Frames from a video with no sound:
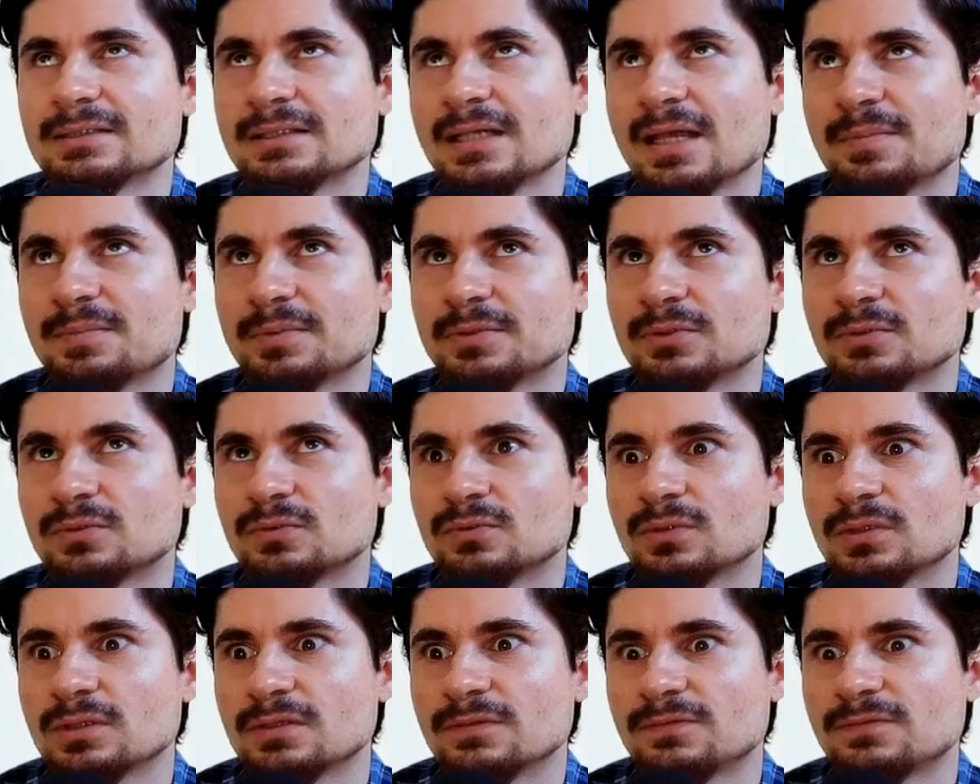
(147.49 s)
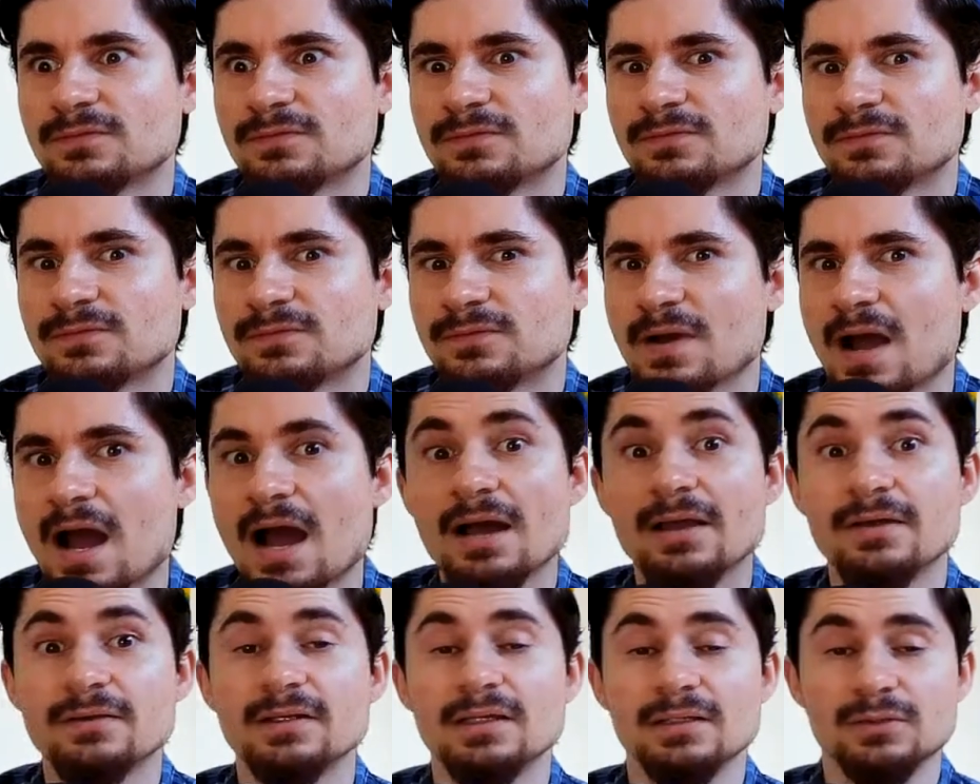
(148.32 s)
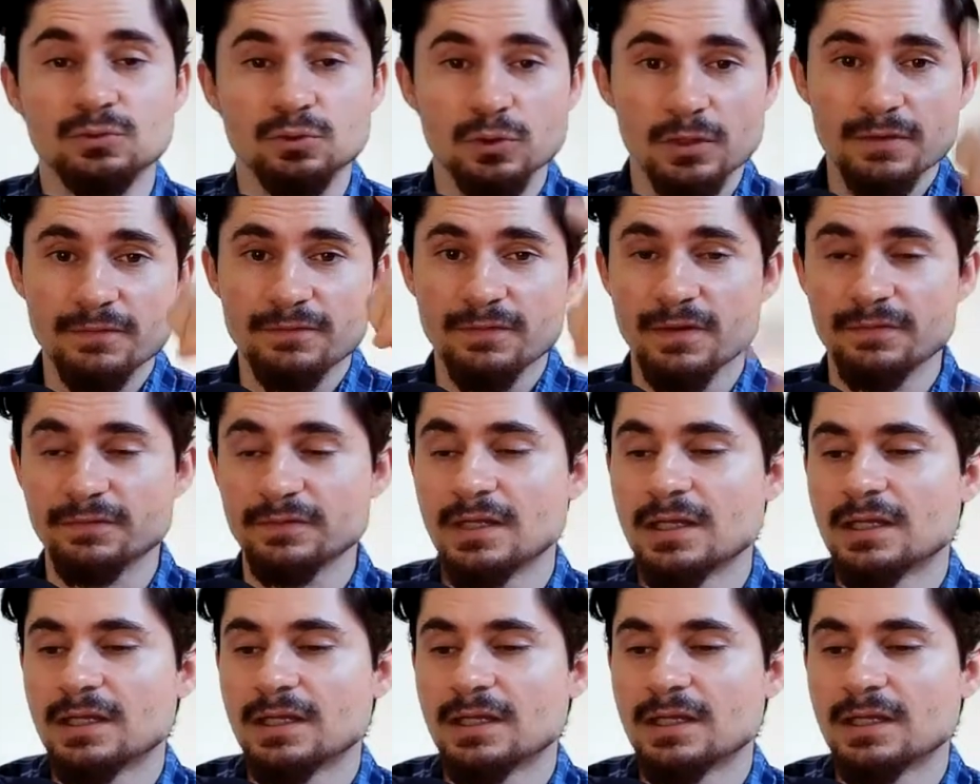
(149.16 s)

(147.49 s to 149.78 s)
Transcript: episode 25. Yeah, 25.